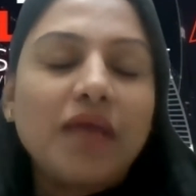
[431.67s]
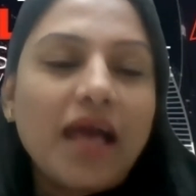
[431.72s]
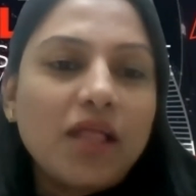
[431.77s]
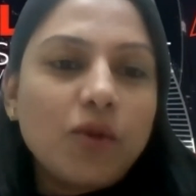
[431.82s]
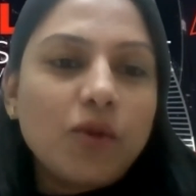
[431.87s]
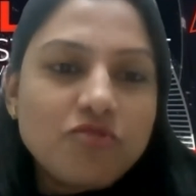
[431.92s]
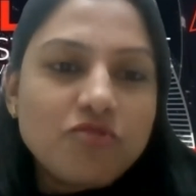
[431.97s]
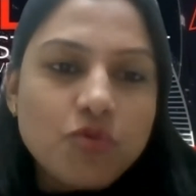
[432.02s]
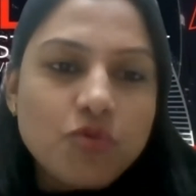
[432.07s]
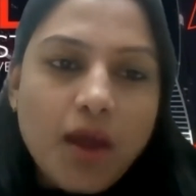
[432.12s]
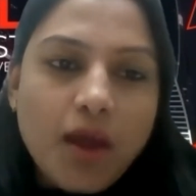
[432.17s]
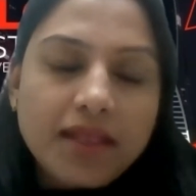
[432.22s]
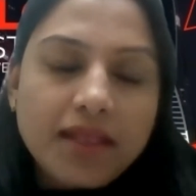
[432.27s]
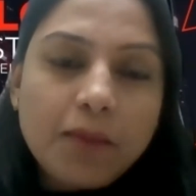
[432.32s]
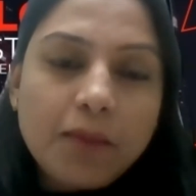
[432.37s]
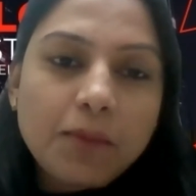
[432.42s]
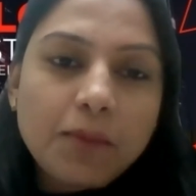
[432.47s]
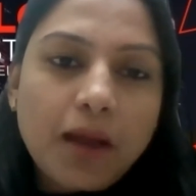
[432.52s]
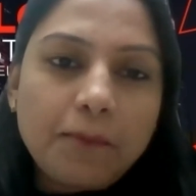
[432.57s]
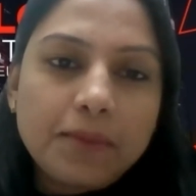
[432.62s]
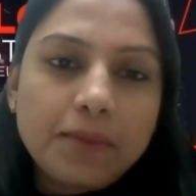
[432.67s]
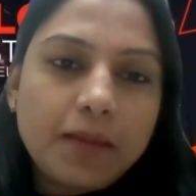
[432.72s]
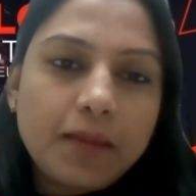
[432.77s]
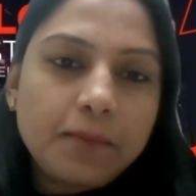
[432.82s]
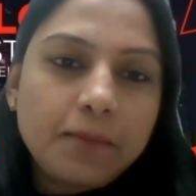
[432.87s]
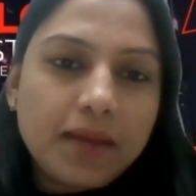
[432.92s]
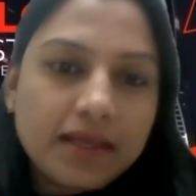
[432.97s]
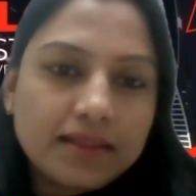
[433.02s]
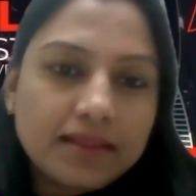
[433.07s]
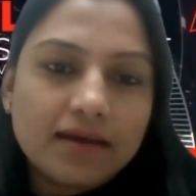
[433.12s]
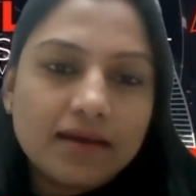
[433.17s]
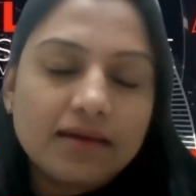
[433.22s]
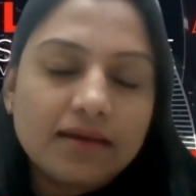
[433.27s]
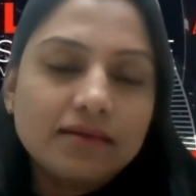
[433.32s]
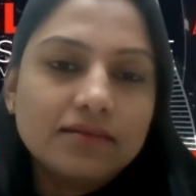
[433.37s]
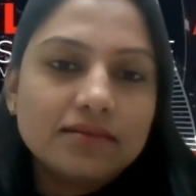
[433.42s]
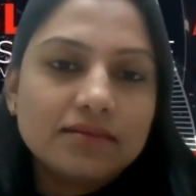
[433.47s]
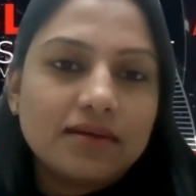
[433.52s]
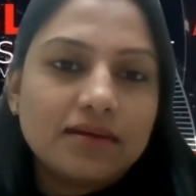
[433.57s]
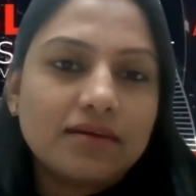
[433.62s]
hello everyone, I'm Kapila
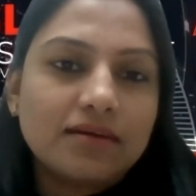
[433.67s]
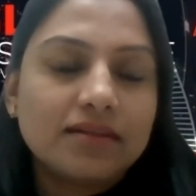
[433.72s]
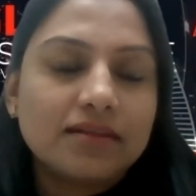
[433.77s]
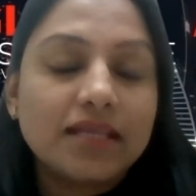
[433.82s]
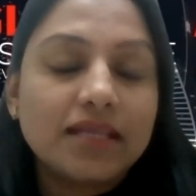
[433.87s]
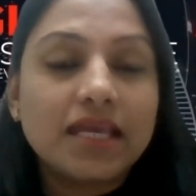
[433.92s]
Mehta,